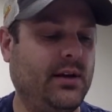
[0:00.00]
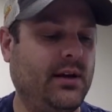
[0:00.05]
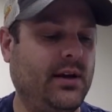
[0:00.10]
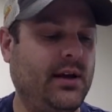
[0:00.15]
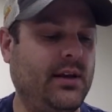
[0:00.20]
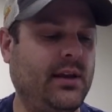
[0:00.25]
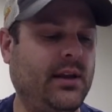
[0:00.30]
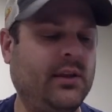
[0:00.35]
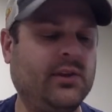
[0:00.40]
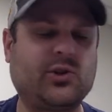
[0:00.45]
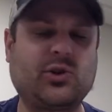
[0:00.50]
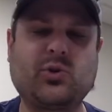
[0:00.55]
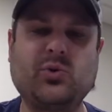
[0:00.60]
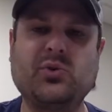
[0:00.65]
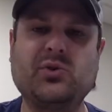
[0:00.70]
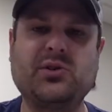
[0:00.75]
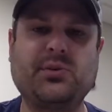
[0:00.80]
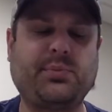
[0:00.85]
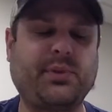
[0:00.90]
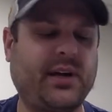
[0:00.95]
And then the
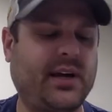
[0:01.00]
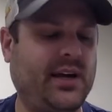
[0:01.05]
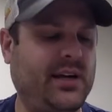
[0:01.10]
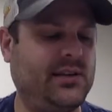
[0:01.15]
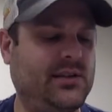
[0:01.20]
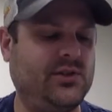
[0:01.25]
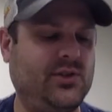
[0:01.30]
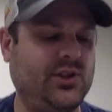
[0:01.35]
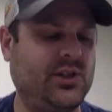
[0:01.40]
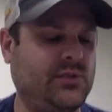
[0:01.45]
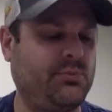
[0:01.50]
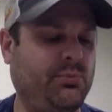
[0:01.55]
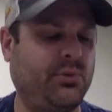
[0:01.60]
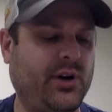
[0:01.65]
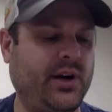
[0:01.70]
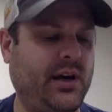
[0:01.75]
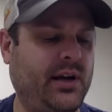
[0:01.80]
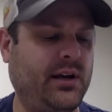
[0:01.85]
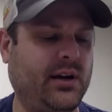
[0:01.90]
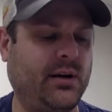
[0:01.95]
school supplies, just
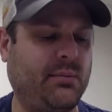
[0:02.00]
bring